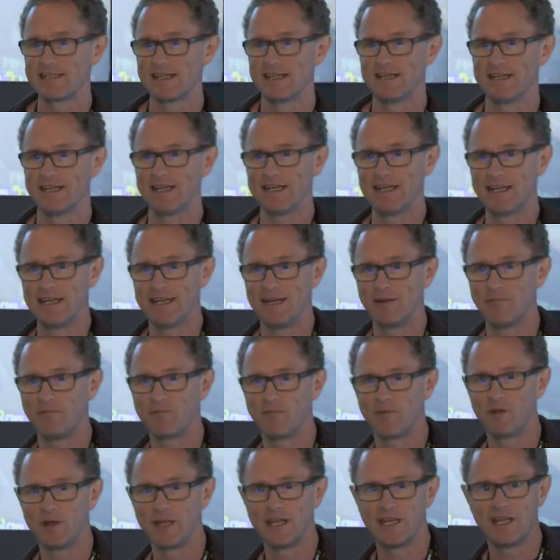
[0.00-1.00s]
uh, you know,
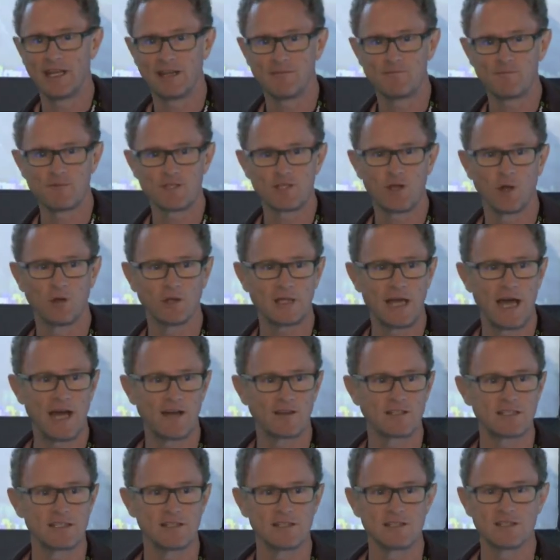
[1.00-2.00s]
we uh, sold
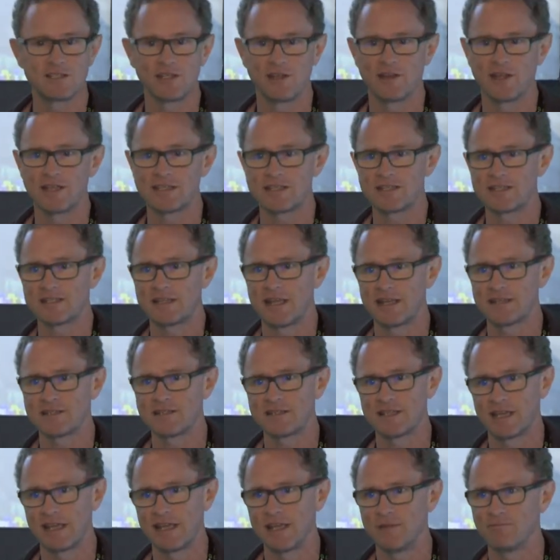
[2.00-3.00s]
out, and so that's, that's
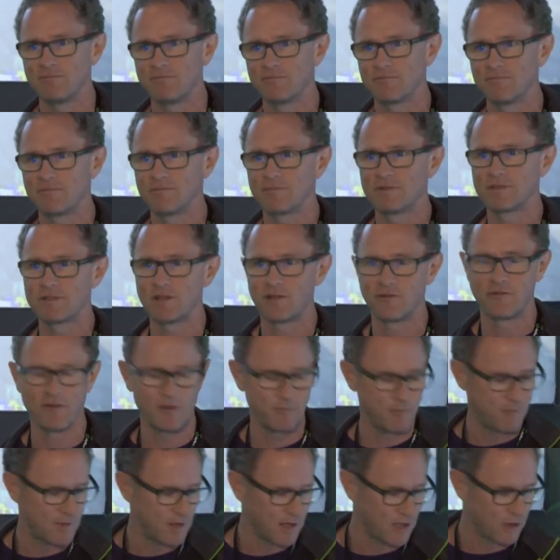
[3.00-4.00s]
again, sort of
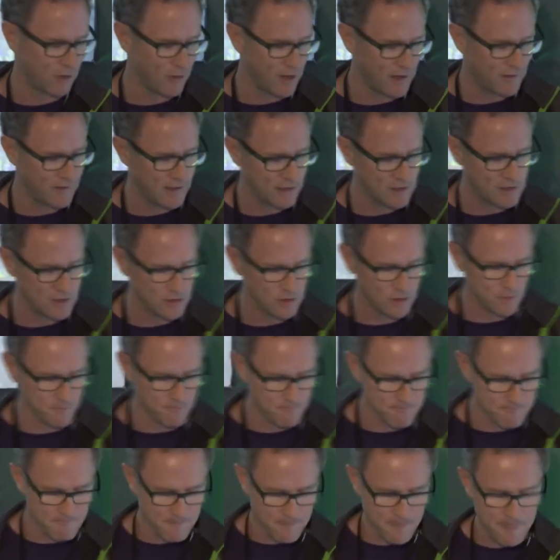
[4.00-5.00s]
a, a, great thing to do.
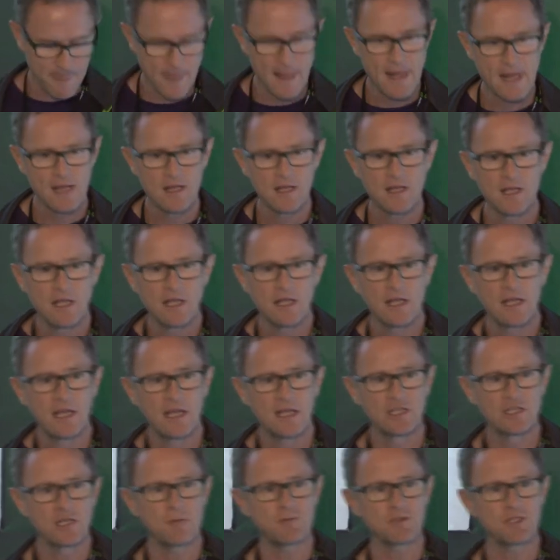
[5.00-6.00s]
In
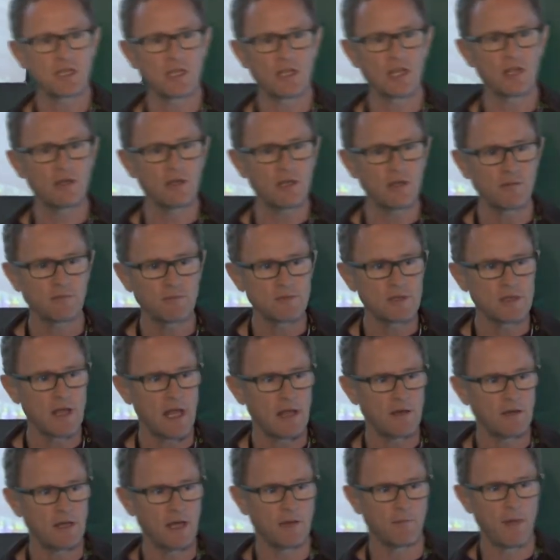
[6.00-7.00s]
terms of a little,
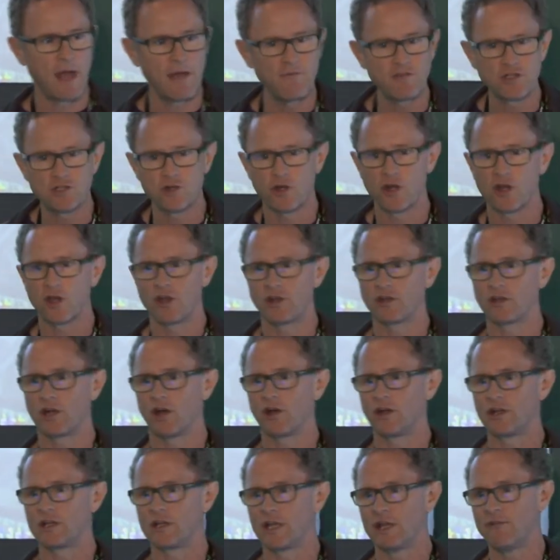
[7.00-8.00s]
you know, editorial on,
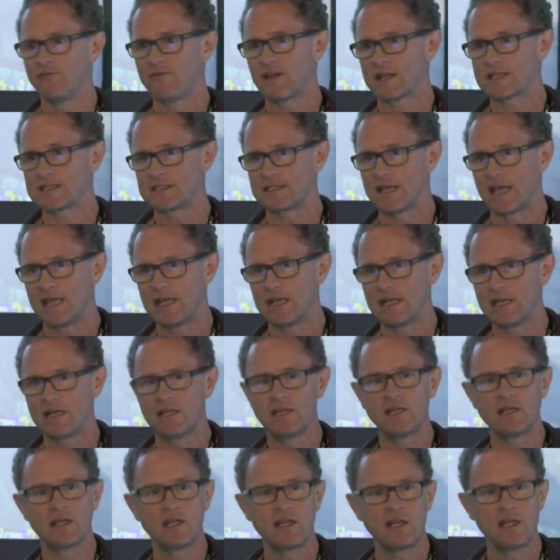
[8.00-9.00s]
on influx data,
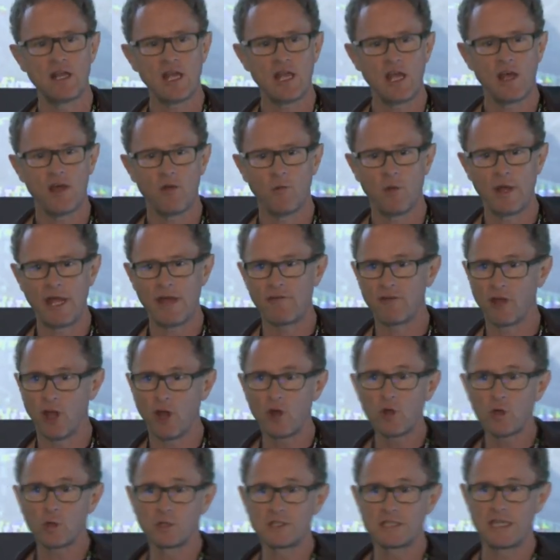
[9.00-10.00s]
we have a
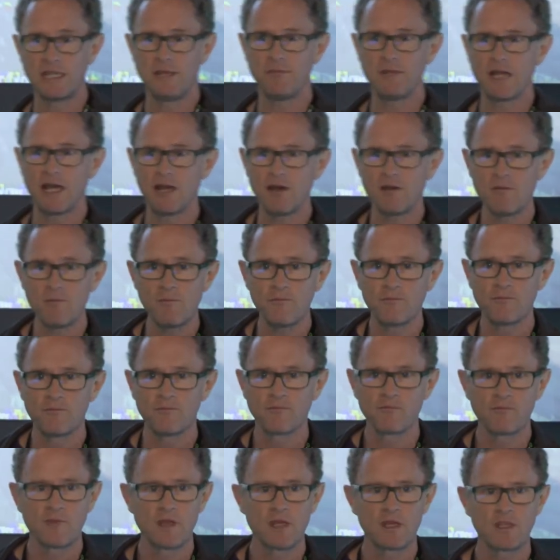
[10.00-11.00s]
local team now.
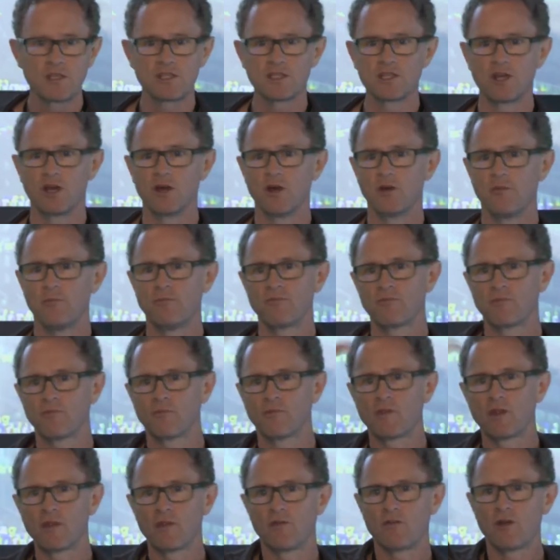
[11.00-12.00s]
So,
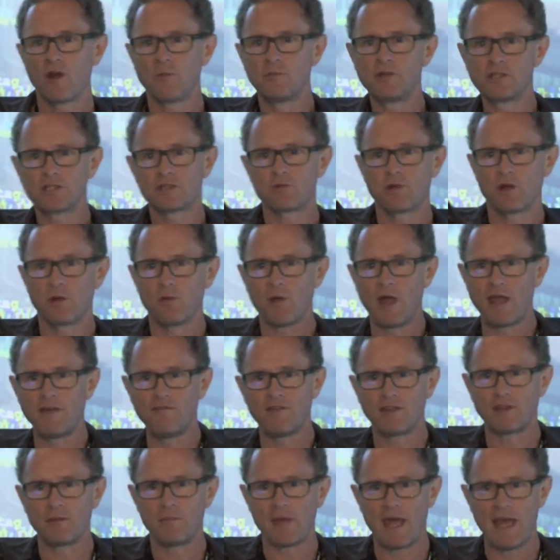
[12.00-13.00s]
Rob, you just want to wave
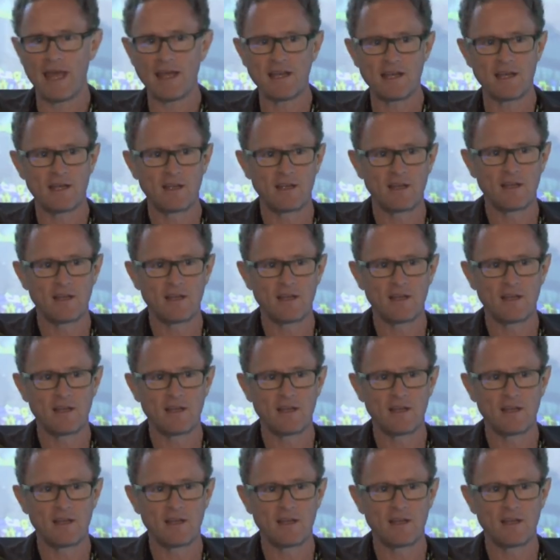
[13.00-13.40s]
at the back.